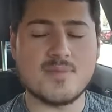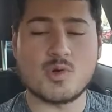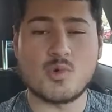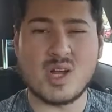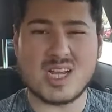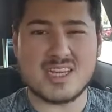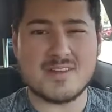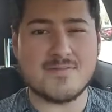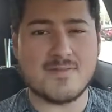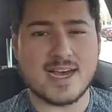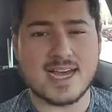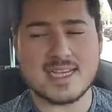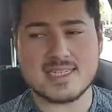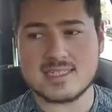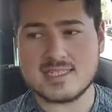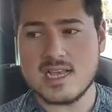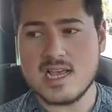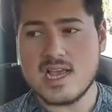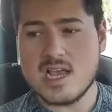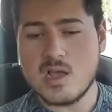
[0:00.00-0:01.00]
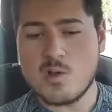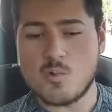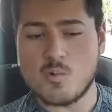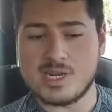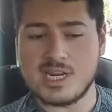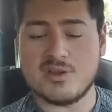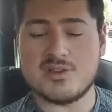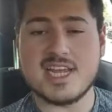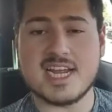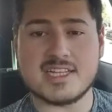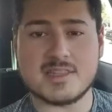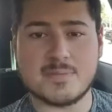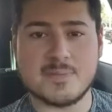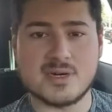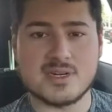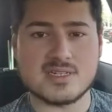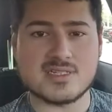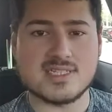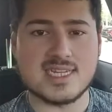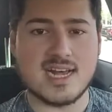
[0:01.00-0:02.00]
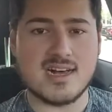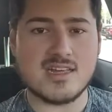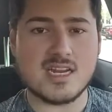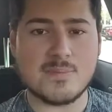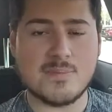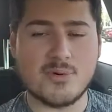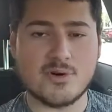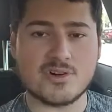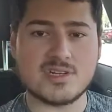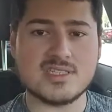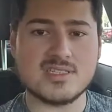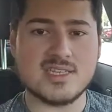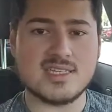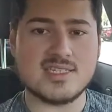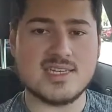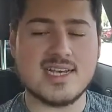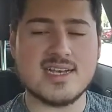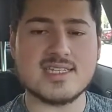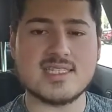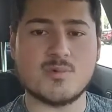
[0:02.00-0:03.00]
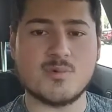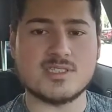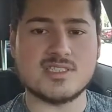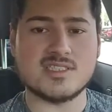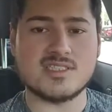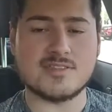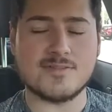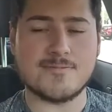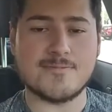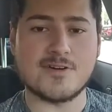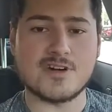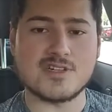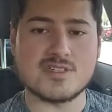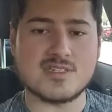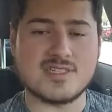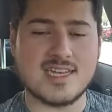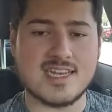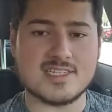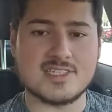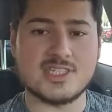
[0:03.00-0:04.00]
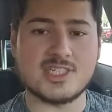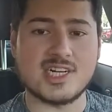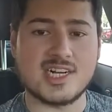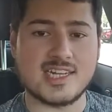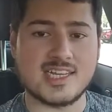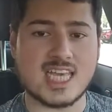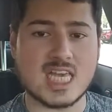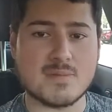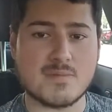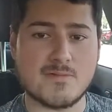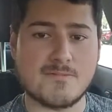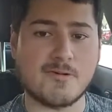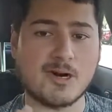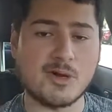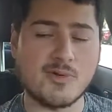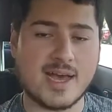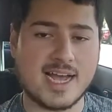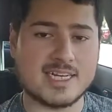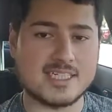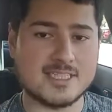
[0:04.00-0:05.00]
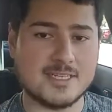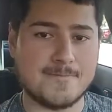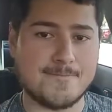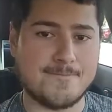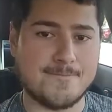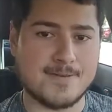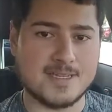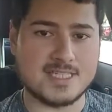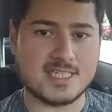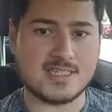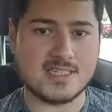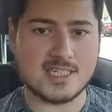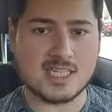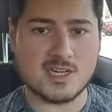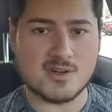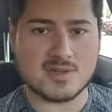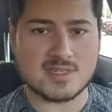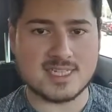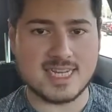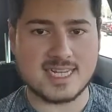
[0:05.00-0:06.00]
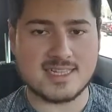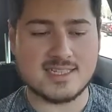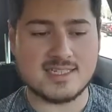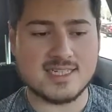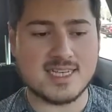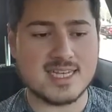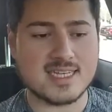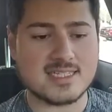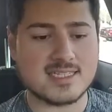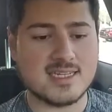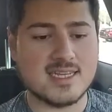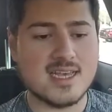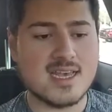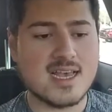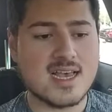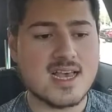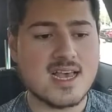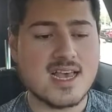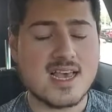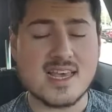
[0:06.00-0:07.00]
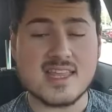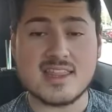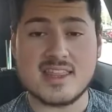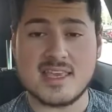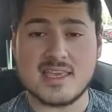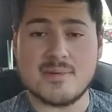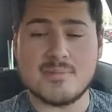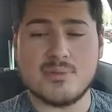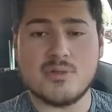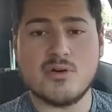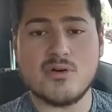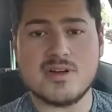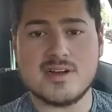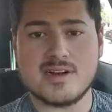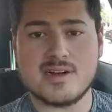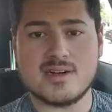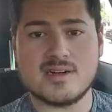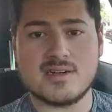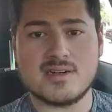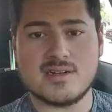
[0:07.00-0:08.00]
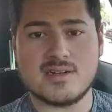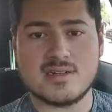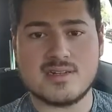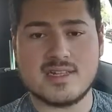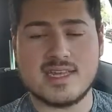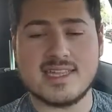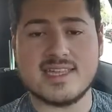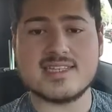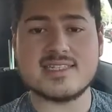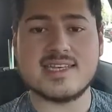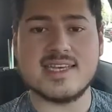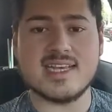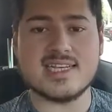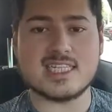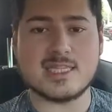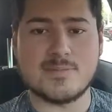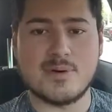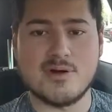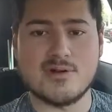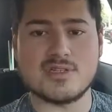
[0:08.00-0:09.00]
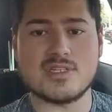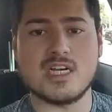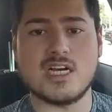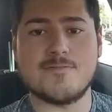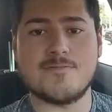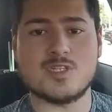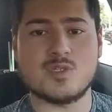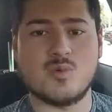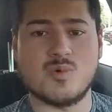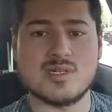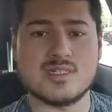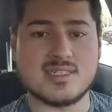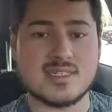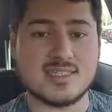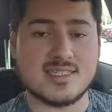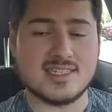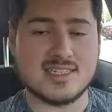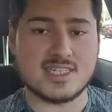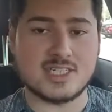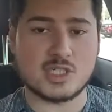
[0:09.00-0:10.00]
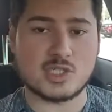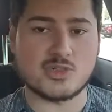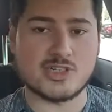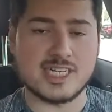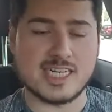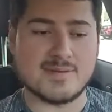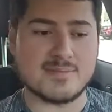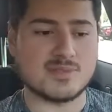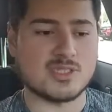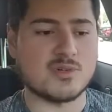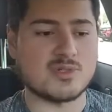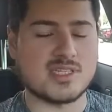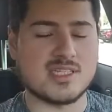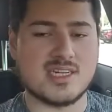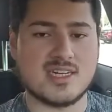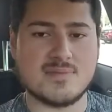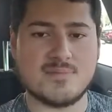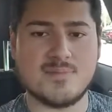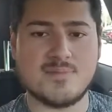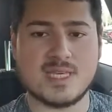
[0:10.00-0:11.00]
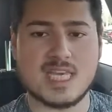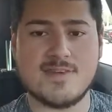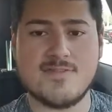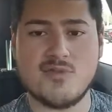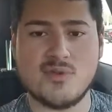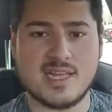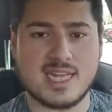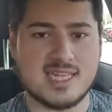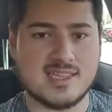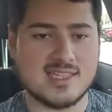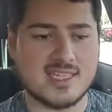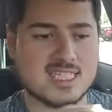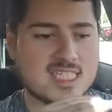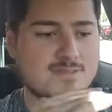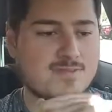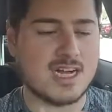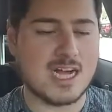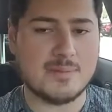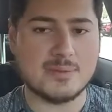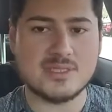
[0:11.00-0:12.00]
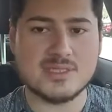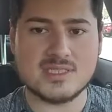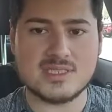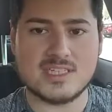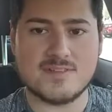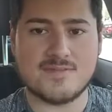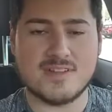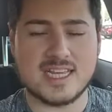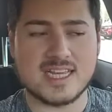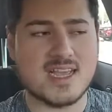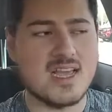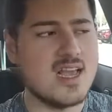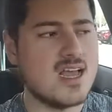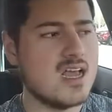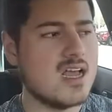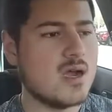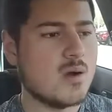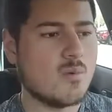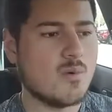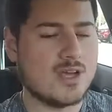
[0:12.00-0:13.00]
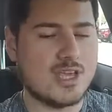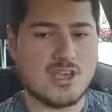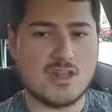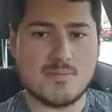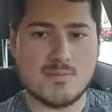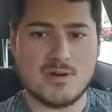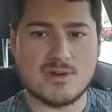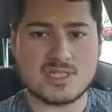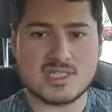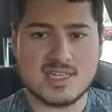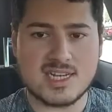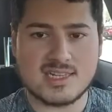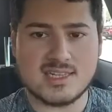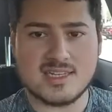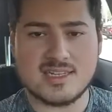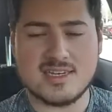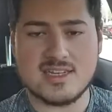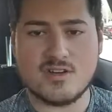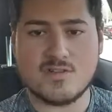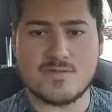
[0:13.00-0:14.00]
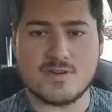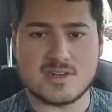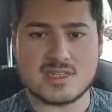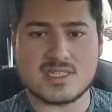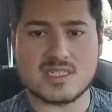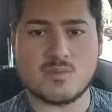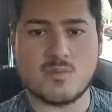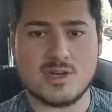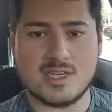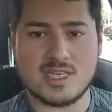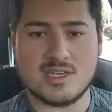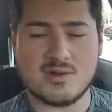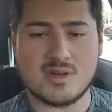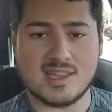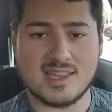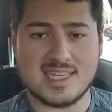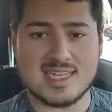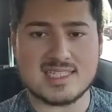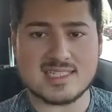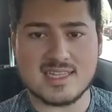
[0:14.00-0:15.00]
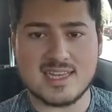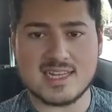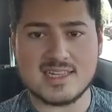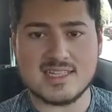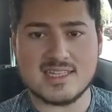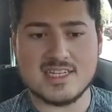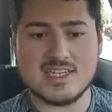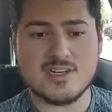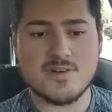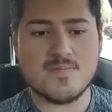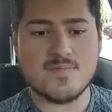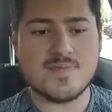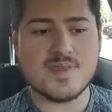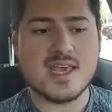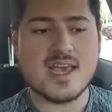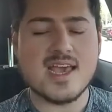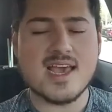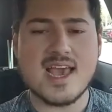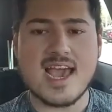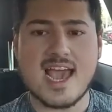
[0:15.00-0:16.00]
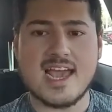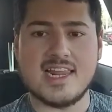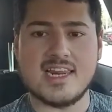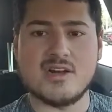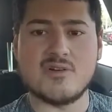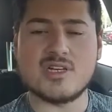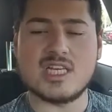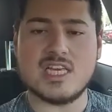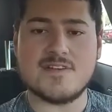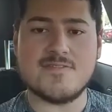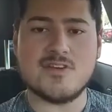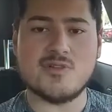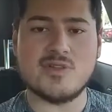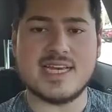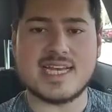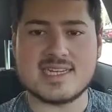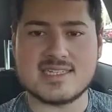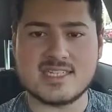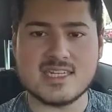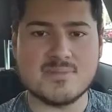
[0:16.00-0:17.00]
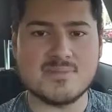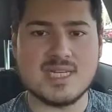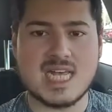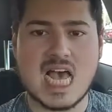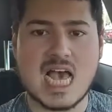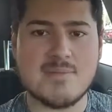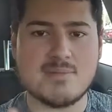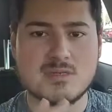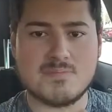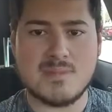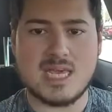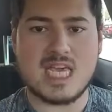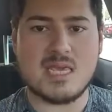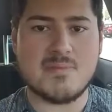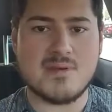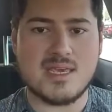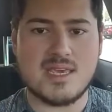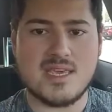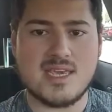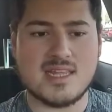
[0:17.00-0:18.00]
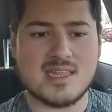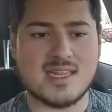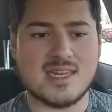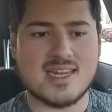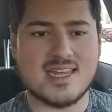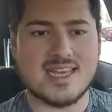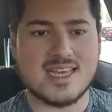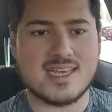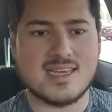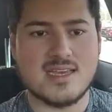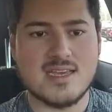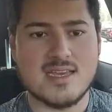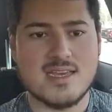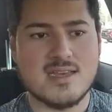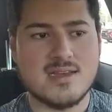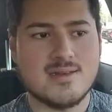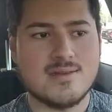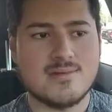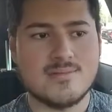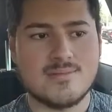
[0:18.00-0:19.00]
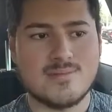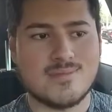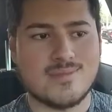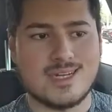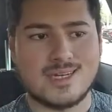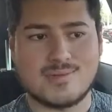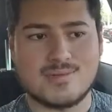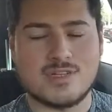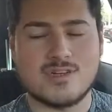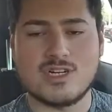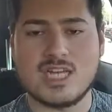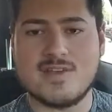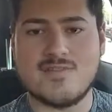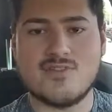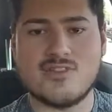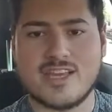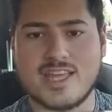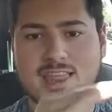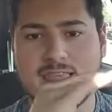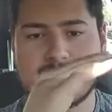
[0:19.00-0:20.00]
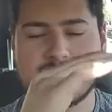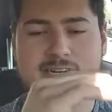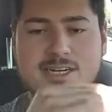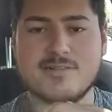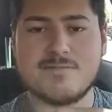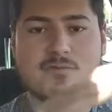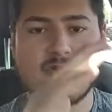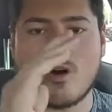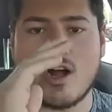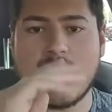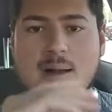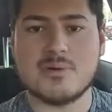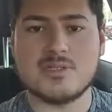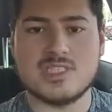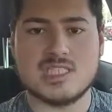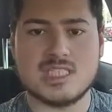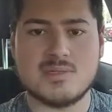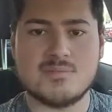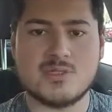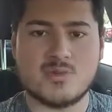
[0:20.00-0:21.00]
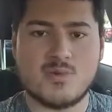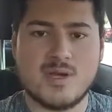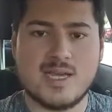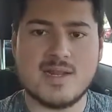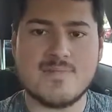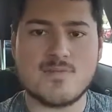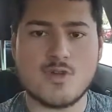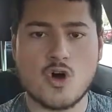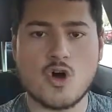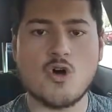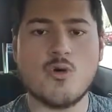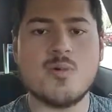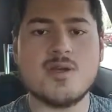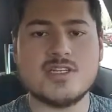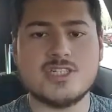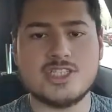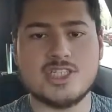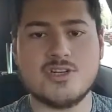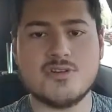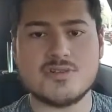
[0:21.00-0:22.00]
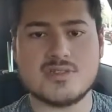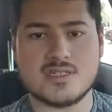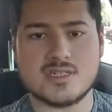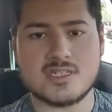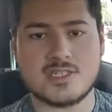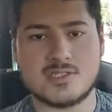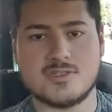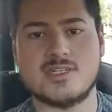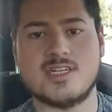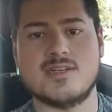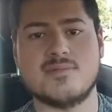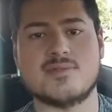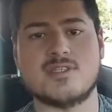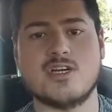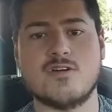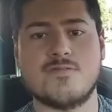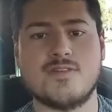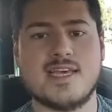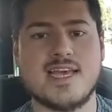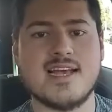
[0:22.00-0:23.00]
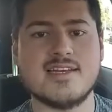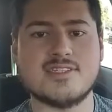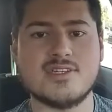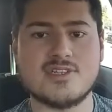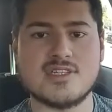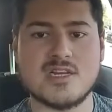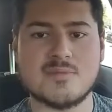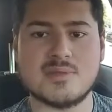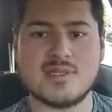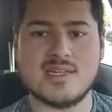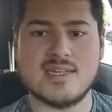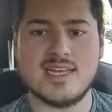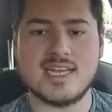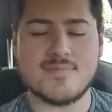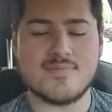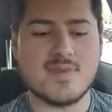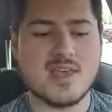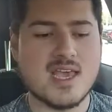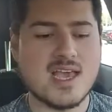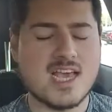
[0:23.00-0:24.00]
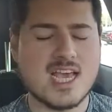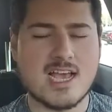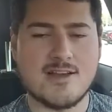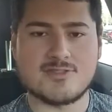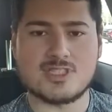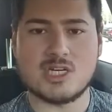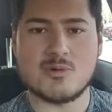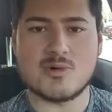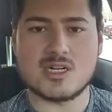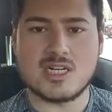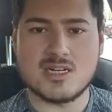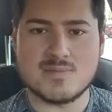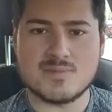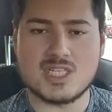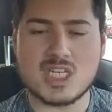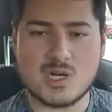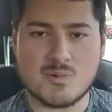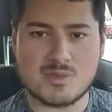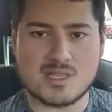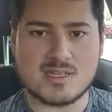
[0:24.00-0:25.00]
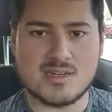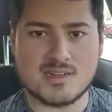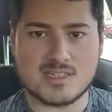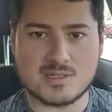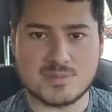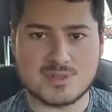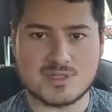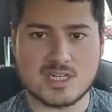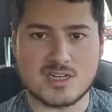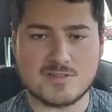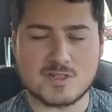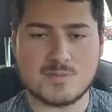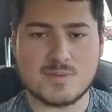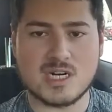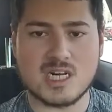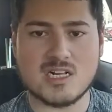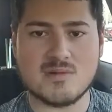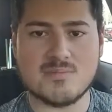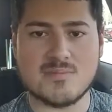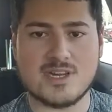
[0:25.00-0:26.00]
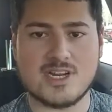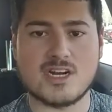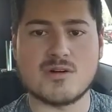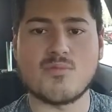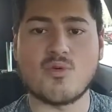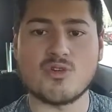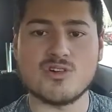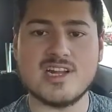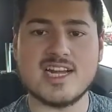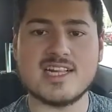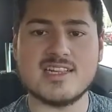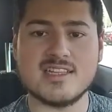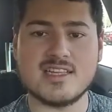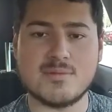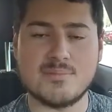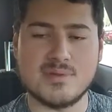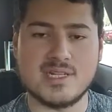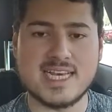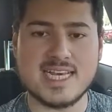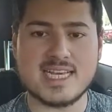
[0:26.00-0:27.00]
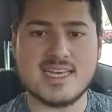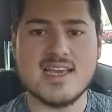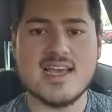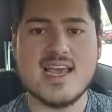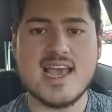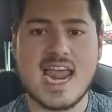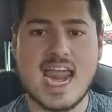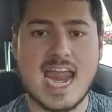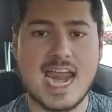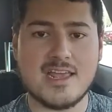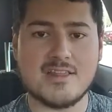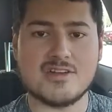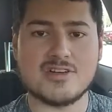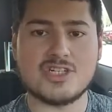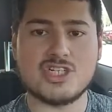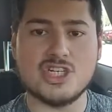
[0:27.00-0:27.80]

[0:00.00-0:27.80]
Quick advice: when you take the personality portion of the test, which is the first test you're going to get before you actually physically go and take the test, the employer, in this case the post office, wants to see extremes. So it's going to give you like a list of options of like what you'd most likely do versus what you'd least likely do, and it'll give you like sometimes, maybe, and then like it'll give you like 3 or 4 options in between. Always choose an extreme. So if they ask you something like, if someone comes to you with a customer service problem and you're more likely to blank, either